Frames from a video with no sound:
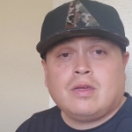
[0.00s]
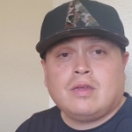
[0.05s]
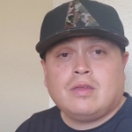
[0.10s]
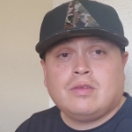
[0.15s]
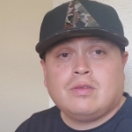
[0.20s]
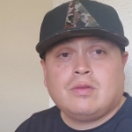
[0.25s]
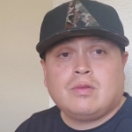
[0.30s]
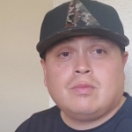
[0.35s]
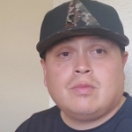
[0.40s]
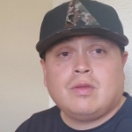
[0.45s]

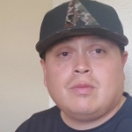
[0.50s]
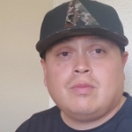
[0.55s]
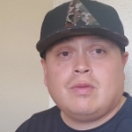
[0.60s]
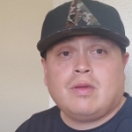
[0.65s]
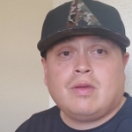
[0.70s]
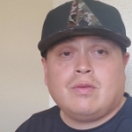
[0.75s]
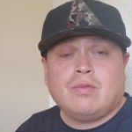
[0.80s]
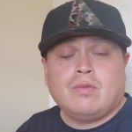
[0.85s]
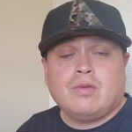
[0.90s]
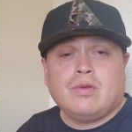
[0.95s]
stories, or maybe
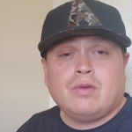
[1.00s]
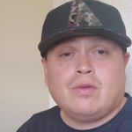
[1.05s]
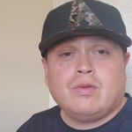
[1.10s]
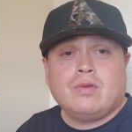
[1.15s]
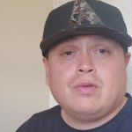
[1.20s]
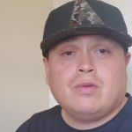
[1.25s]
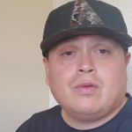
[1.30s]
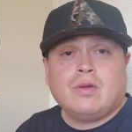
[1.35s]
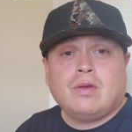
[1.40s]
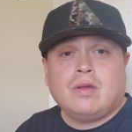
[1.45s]
I
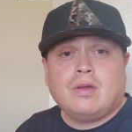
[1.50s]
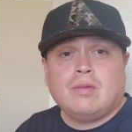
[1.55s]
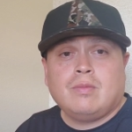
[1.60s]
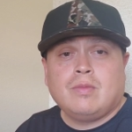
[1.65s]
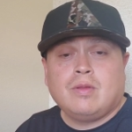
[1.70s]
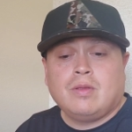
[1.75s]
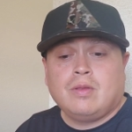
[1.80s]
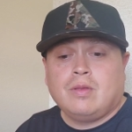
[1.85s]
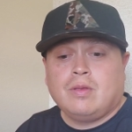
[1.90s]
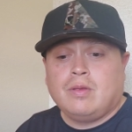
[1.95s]
will.
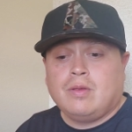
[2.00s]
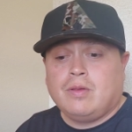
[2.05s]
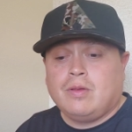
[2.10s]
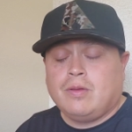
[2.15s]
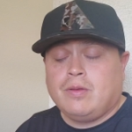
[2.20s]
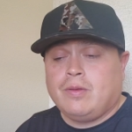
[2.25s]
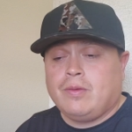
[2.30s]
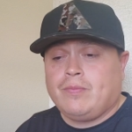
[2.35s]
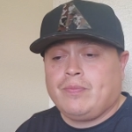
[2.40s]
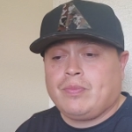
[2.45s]

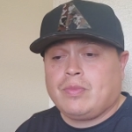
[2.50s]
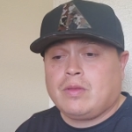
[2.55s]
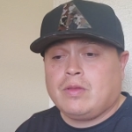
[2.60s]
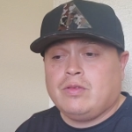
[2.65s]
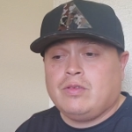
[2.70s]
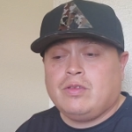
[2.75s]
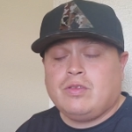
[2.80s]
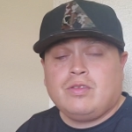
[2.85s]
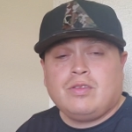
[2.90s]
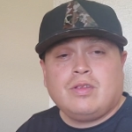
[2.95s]

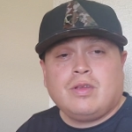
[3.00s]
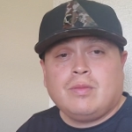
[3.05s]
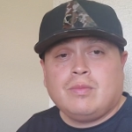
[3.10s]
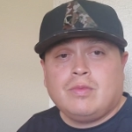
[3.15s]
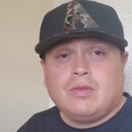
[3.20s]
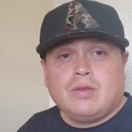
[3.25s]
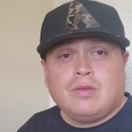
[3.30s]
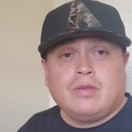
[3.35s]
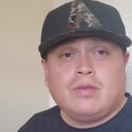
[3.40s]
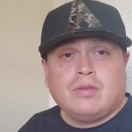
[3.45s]
Just
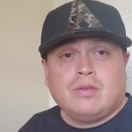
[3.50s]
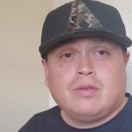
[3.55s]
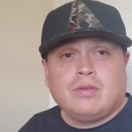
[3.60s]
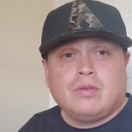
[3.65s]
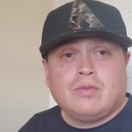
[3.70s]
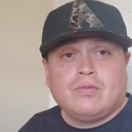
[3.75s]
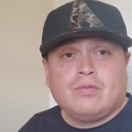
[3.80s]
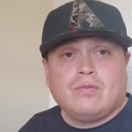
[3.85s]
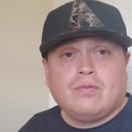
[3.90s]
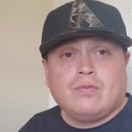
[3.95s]
something
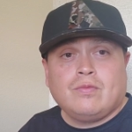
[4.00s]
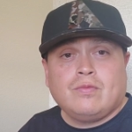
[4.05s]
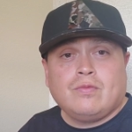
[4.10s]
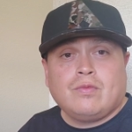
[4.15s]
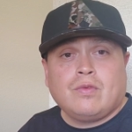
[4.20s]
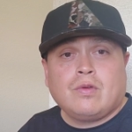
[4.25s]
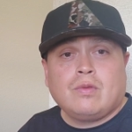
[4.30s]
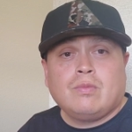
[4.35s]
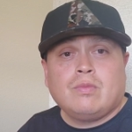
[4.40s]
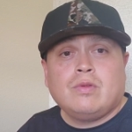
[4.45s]

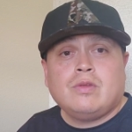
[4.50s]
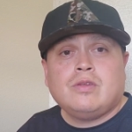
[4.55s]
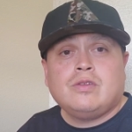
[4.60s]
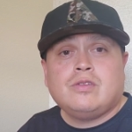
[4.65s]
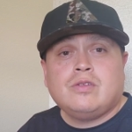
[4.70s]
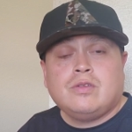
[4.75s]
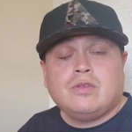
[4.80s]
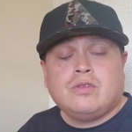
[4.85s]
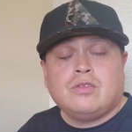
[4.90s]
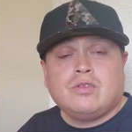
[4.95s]
for
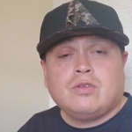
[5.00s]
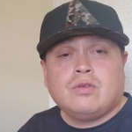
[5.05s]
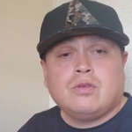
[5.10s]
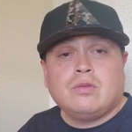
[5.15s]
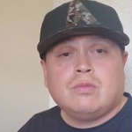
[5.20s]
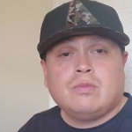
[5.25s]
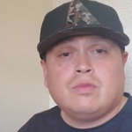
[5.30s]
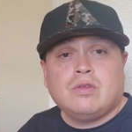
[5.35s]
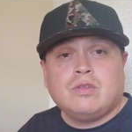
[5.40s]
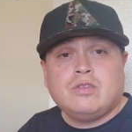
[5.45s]
showing
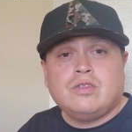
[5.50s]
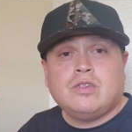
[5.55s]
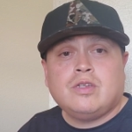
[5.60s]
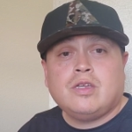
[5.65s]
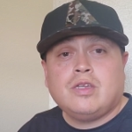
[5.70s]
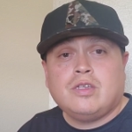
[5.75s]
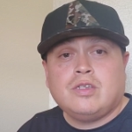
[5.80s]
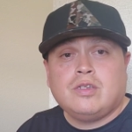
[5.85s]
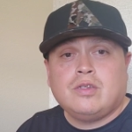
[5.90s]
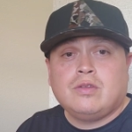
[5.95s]

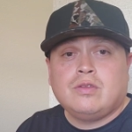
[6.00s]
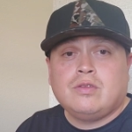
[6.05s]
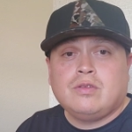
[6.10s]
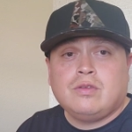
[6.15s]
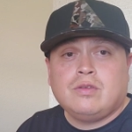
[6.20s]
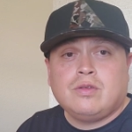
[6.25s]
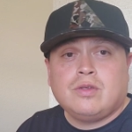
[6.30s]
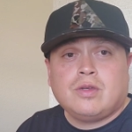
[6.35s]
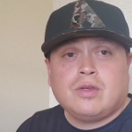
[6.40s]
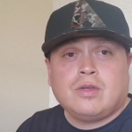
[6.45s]
appreciation to you
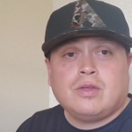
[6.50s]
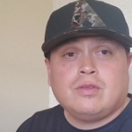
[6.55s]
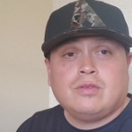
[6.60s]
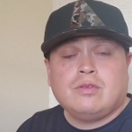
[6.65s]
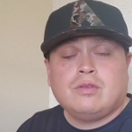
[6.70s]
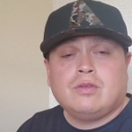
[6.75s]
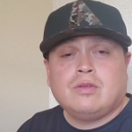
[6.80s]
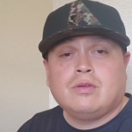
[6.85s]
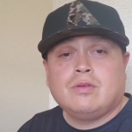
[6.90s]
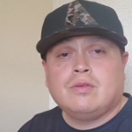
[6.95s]

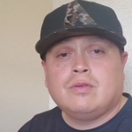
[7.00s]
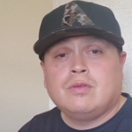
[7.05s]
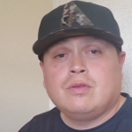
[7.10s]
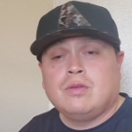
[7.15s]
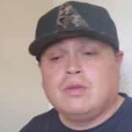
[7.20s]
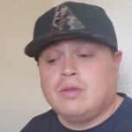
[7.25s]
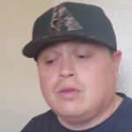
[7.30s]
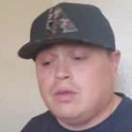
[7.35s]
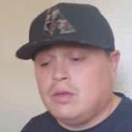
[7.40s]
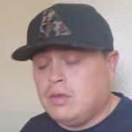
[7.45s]
guys,
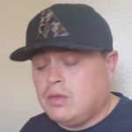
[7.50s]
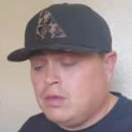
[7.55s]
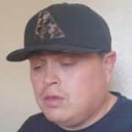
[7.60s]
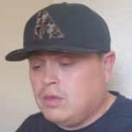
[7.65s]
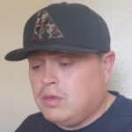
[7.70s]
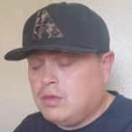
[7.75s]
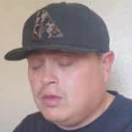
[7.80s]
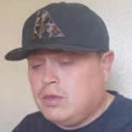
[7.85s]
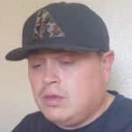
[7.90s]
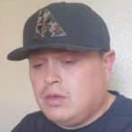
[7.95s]

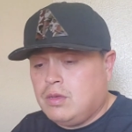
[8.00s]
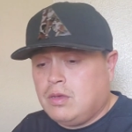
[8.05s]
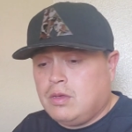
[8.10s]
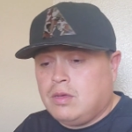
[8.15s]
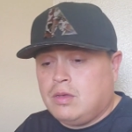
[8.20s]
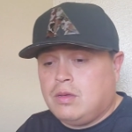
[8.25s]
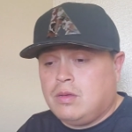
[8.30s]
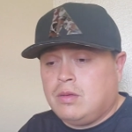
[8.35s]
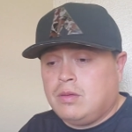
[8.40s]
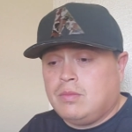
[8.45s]

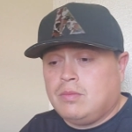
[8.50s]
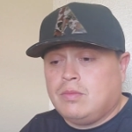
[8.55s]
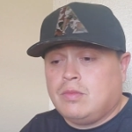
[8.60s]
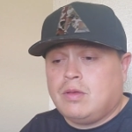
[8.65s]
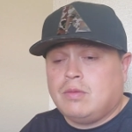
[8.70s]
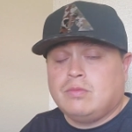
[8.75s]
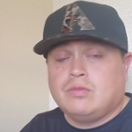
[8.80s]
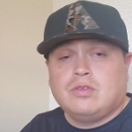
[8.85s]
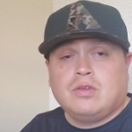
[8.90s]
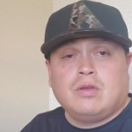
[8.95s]

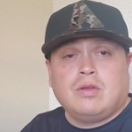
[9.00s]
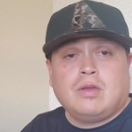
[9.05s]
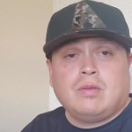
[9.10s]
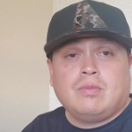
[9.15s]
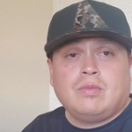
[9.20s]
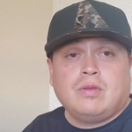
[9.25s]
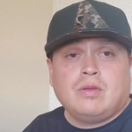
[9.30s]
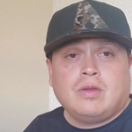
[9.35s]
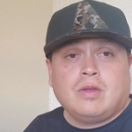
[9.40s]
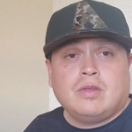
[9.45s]
I'm so
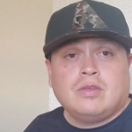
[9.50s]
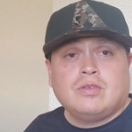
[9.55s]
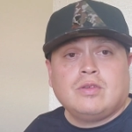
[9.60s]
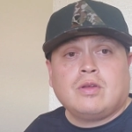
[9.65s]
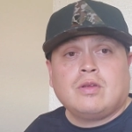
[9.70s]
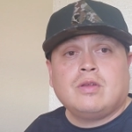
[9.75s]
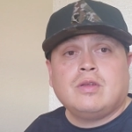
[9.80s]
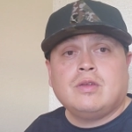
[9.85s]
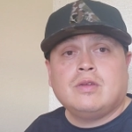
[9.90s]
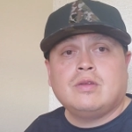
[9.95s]
happy you guys
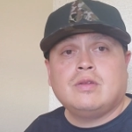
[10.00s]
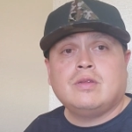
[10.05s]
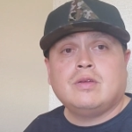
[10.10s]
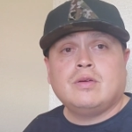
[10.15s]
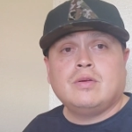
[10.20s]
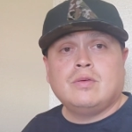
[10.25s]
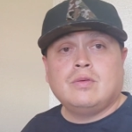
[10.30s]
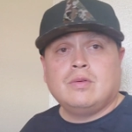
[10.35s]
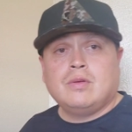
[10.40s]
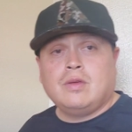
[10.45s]
are here
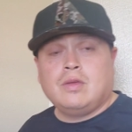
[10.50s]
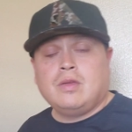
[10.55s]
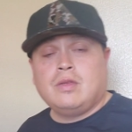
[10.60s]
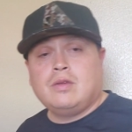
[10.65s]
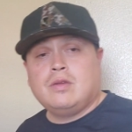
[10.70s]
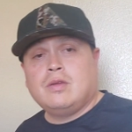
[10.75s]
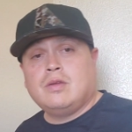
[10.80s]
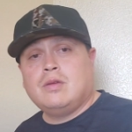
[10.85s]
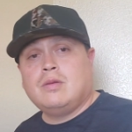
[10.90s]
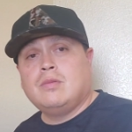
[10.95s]
though. And,
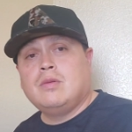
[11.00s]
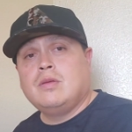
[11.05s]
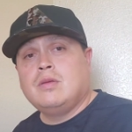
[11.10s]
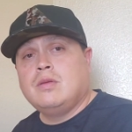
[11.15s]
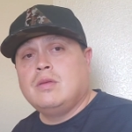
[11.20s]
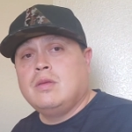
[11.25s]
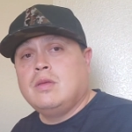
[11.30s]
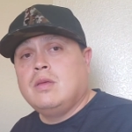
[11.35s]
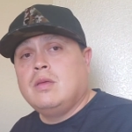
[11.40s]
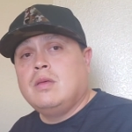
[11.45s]

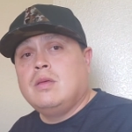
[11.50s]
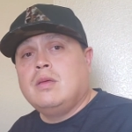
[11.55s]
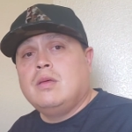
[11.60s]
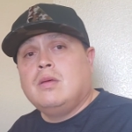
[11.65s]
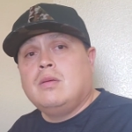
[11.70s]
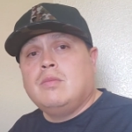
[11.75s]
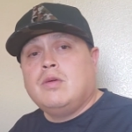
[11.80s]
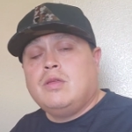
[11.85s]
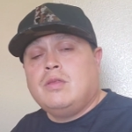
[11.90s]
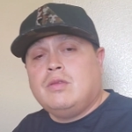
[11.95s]

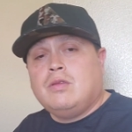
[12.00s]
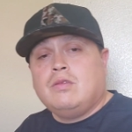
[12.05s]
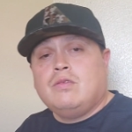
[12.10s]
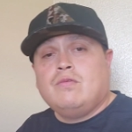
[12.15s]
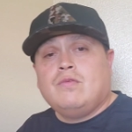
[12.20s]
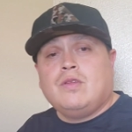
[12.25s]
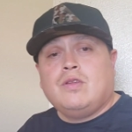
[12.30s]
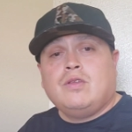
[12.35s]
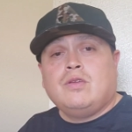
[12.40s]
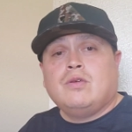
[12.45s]
but in this
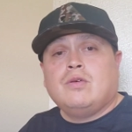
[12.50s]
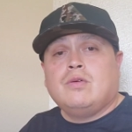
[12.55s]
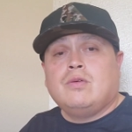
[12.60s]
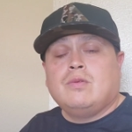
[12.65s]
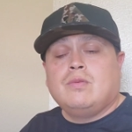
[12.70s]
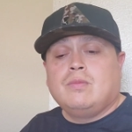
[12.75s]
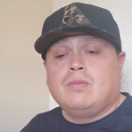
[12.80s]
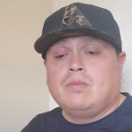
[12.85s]
video,